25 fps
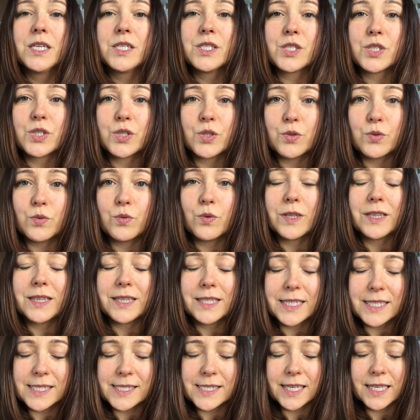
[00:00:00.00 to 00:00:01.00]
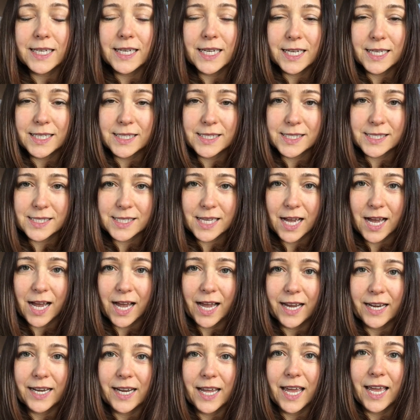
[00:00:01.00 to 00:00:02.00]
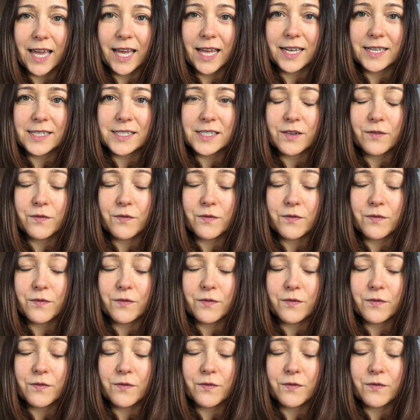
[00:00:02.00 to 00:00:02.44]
to listen inside and